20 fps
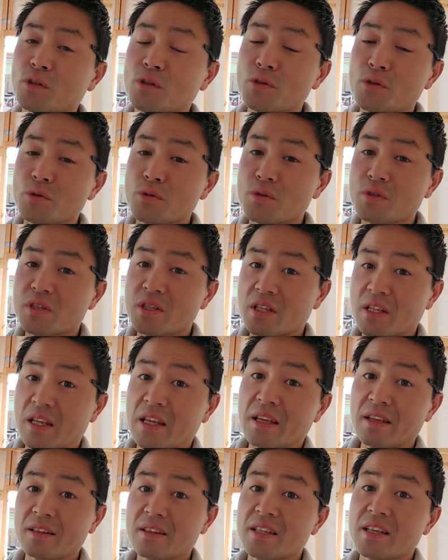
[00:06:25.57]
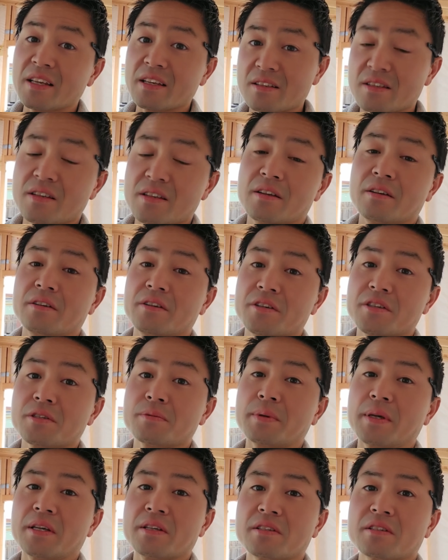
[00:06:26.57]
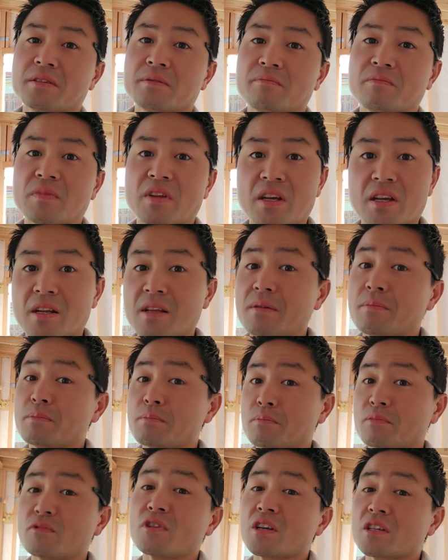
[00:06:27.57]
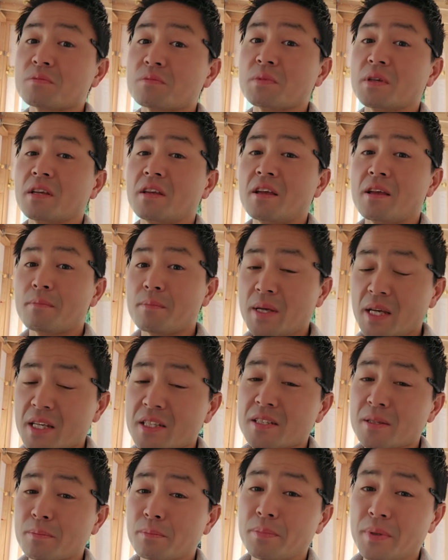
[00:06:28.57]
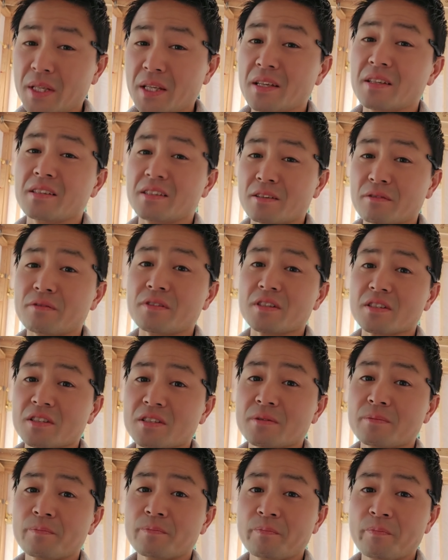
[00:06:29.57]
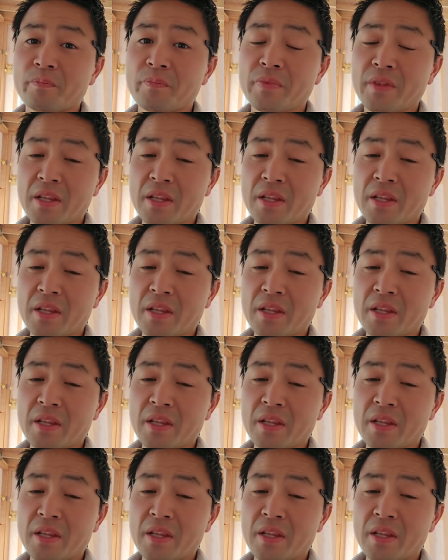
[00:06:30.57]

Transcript: you lose in the interior space. And trust me, it makes a big difference.